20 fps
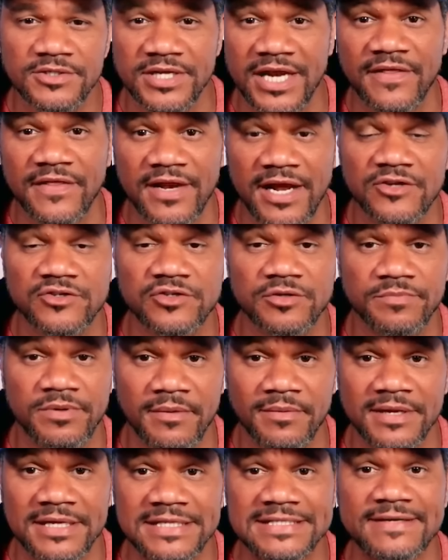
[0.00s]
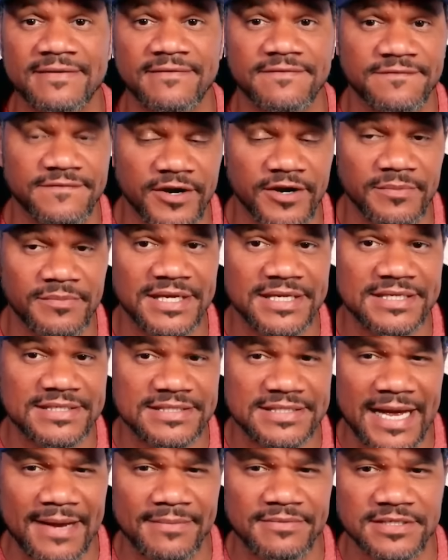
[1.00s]
So now the House Republicans have firmly
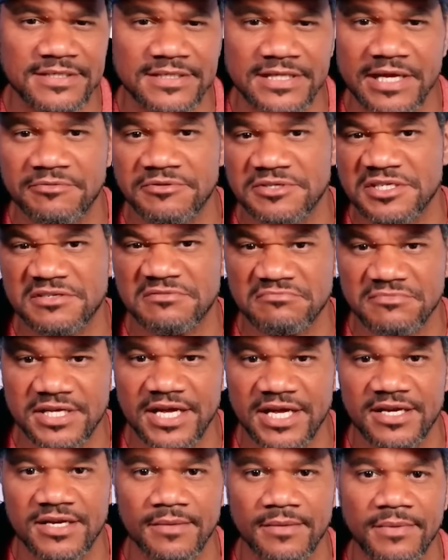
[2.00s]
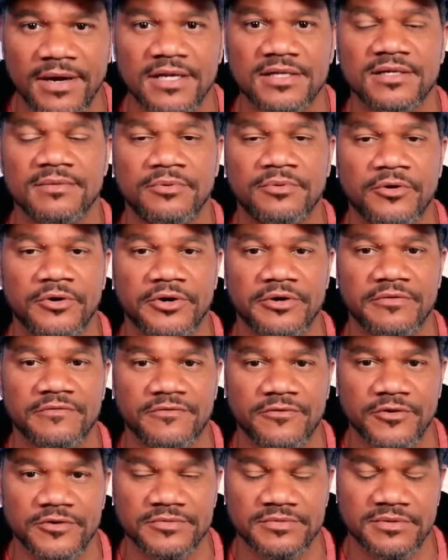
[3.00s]
established that they were just kidding about the border
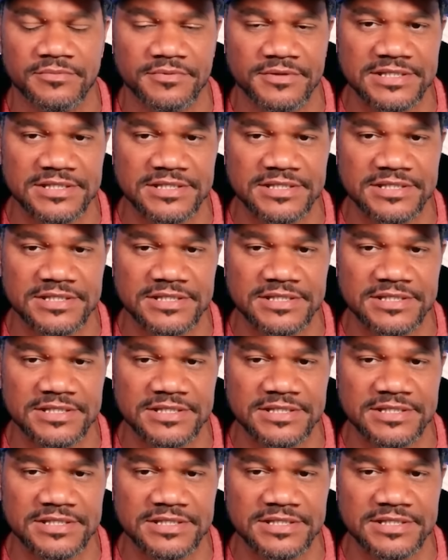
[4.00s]
enforcement